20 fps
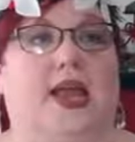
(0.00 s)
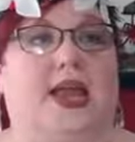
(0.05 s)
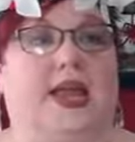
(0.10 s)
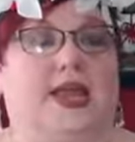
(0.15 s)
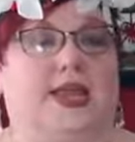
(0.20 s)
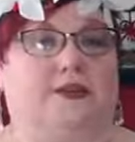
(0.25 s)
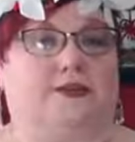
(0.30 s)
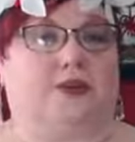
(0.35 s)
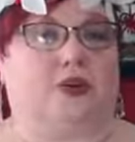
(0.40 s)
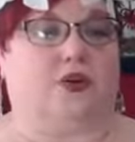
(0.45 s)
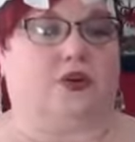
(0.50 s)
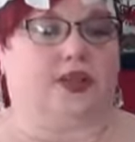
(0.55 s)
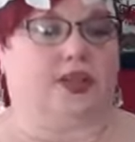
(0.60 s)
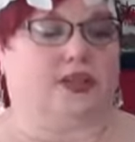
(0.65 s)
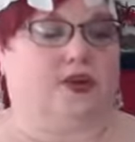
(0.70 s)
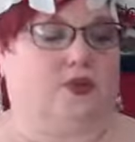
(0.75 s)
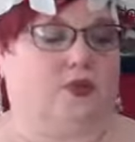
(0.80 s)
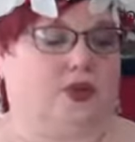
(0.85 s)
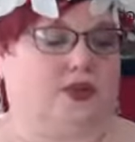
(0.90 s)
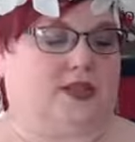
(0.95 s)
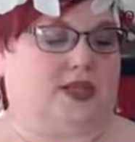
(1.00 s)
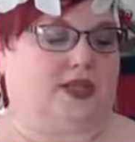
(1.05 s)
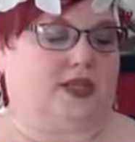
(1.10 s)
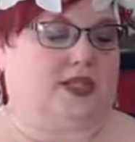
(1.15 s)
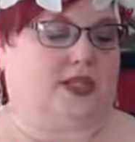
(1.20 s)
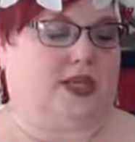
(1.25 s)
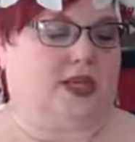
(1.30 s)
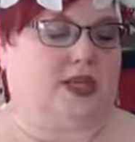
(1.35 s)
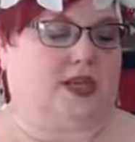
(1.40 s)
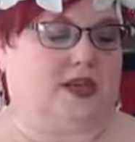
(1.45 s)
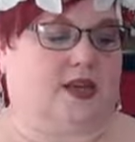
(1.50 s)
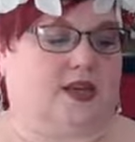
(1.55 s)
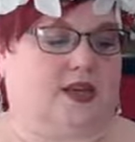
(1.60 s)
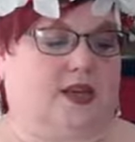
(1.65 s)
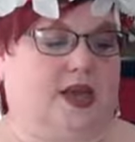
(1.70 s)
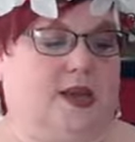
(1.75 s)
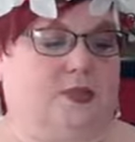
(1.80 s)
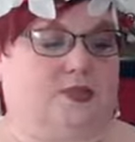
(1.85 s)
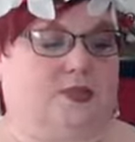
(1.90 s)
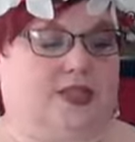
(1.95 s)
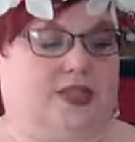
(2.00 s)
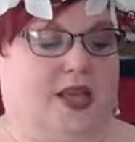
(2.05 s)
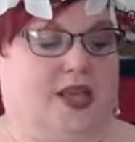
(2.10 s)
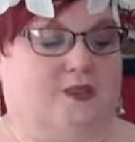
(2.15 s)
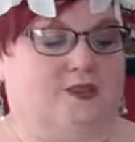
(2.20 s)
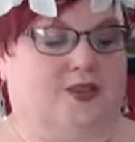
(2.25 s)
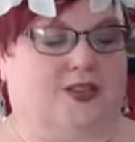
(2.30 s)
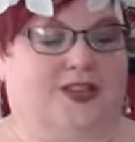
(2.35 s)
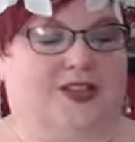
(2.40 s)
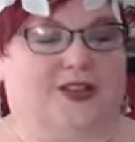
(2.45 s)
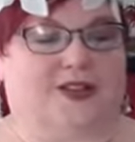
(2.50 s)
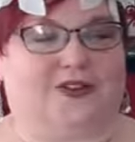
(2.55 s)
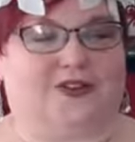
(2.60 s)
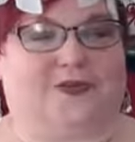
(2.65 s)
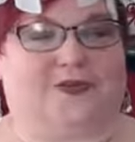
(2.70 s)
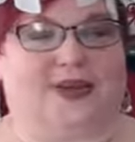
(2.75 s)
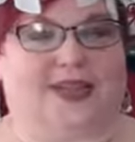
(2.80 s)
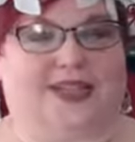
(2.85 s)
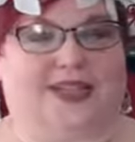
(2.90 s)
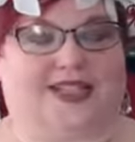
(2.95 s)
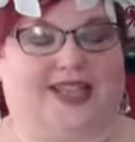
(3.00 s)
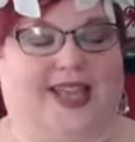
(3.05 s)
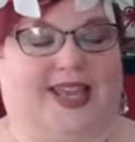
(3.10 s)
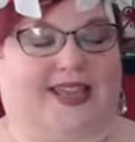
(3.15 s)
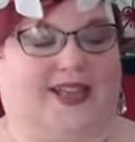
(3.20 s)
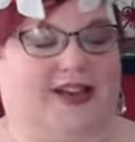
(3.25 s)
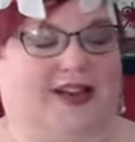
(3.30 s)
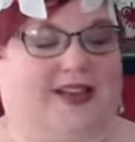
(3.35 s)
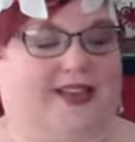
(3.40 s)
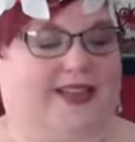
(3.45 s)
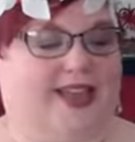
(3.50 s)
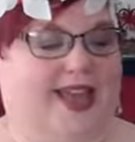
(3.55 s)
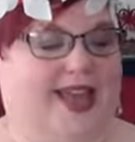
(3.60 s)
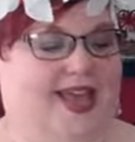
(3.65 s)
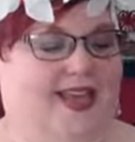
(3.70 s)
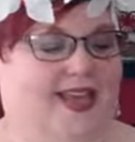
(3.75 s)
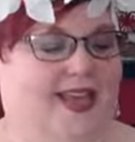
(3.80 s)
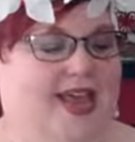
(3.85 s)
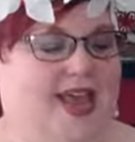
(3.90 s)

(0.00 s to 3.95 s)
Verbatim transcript: invoking when the sun comes up. So meditate on that.